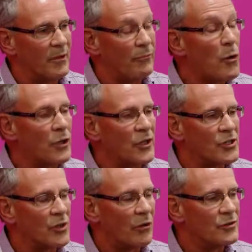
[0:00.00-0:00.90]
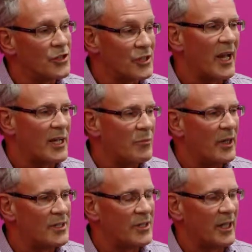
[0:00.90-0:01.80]
focus on
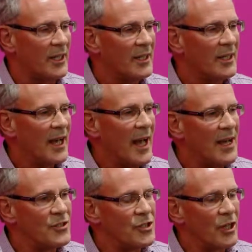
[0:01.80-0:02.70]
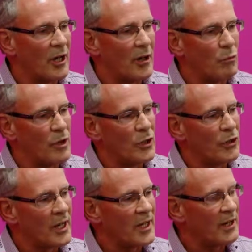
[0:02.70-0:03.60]
sustainability. And we're
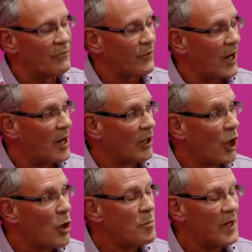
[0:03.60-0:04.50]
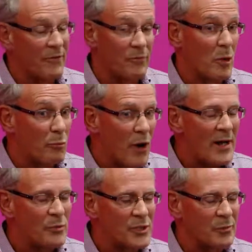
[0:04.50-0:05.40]
looking globally from a
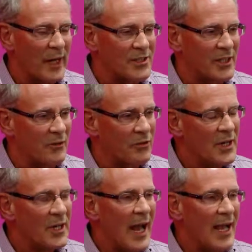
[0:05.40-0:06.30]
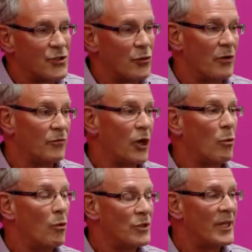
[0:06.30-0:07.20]
brand perspective at sort of
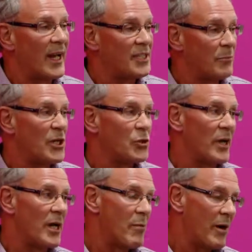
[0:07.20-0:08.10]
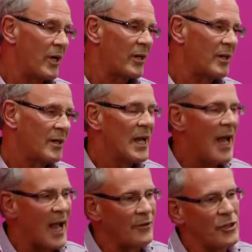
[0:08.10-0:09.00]
coordinating between America
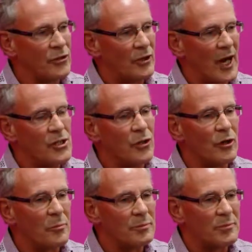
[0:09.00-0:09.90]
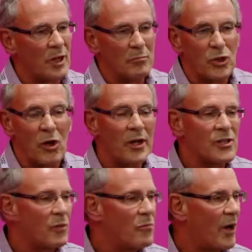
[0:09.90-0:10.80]
and Europe.
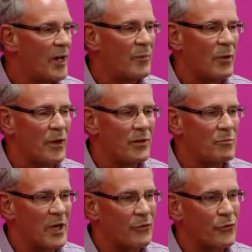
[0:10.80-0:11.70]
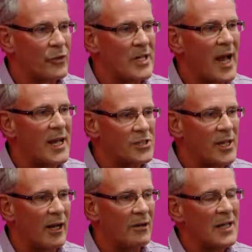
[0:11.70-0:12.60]
Colleagues of mine have been with me for 3 days
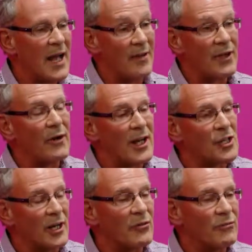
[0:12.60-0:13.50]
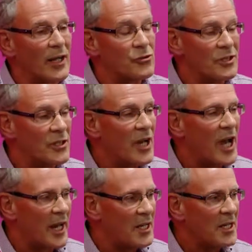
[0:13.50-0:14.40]
now, and they're actually at the factory
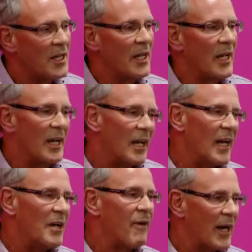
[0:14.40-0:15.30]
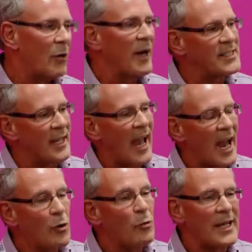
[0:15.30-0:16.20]
today, evaluating
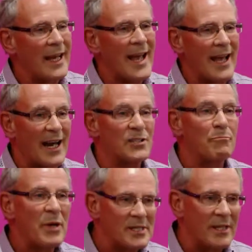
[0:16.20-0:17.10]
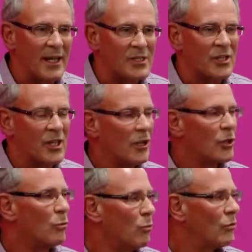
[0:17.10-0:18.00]
how we can, as a business,
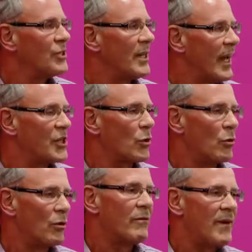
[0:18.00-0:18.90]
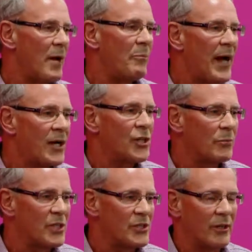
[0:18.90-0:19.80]
coordinate all of our packaging
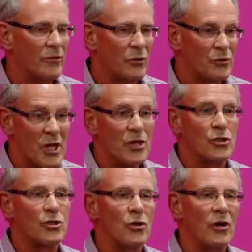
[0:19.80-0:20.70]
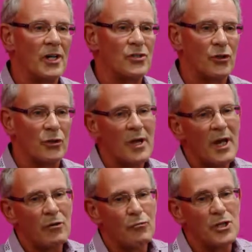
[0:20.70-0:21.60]
materials to try to
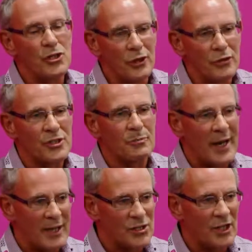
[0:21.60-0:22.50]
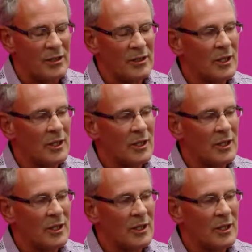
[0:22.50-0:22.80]
reduce packaging,